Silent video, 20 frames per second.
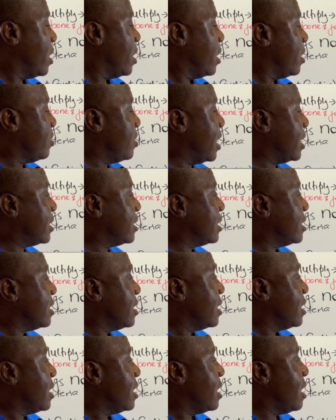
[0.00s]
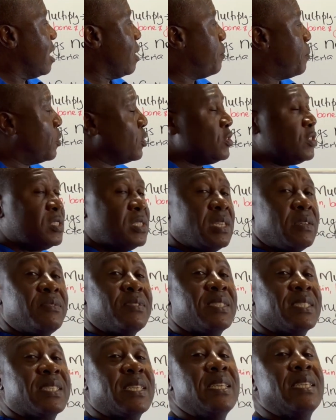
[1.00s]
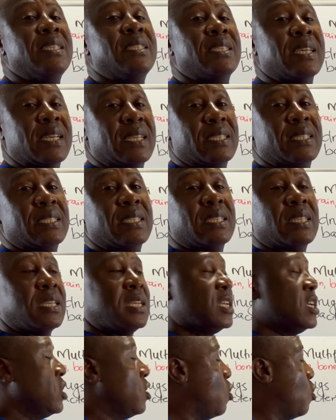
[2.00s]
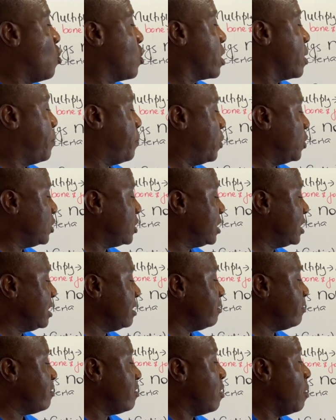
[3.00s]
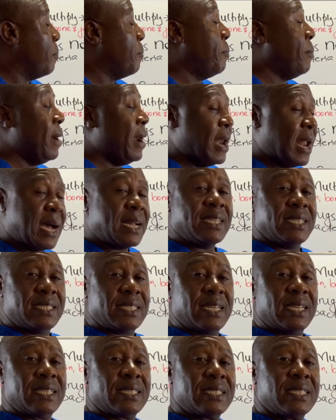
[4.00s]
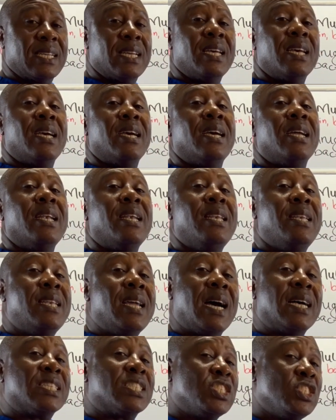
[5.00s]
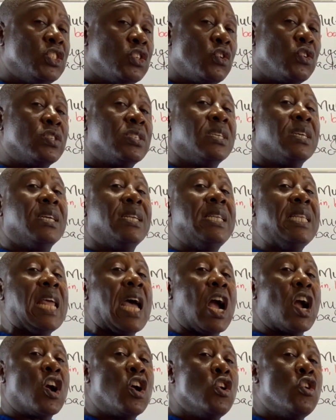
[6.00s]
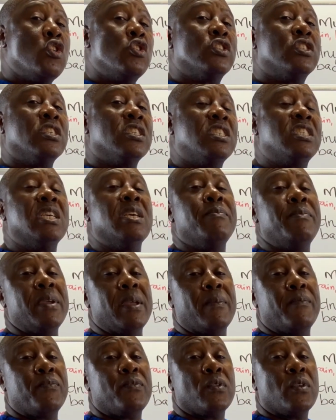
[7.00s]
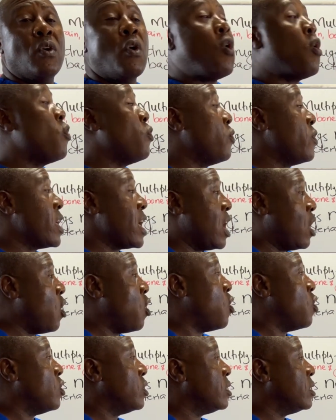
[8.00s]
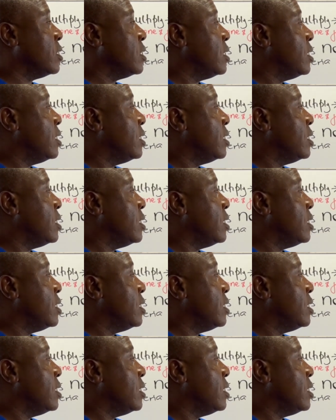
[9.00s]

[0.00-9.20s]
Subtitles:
that a positive skin test or a positive blood test does not diagnose TB. On their own,